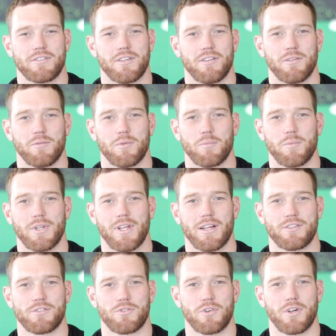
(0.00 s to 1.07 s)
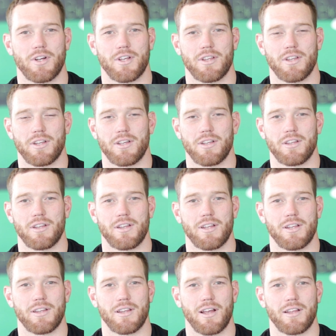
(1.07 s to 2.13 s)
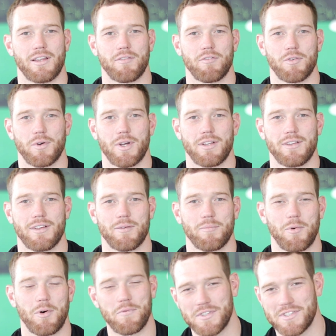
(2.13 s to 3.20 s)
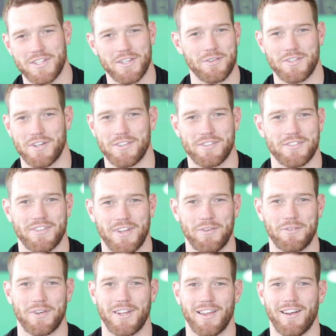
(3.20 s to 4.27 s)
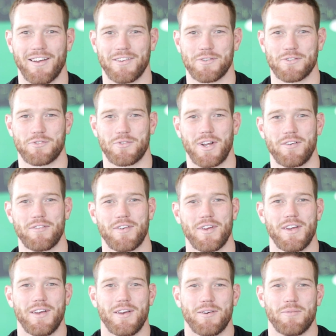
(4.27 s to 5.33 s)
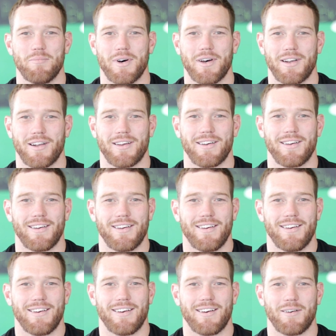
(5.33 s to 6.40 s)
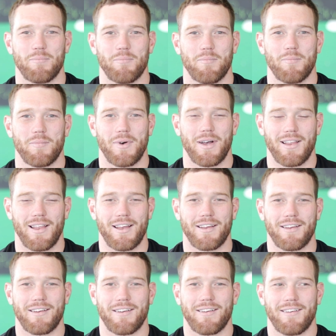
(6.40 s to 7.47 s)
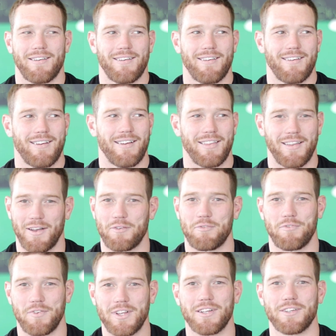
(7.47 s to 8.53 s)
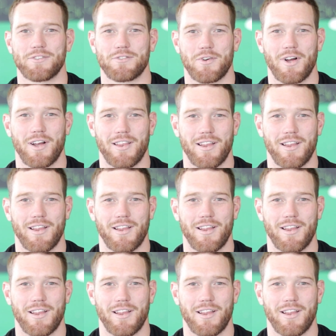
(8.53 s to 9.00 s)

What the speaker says: will be that strong in light heavyweight. Obviously, you just don't rely on your strength, but I like feeling strong. I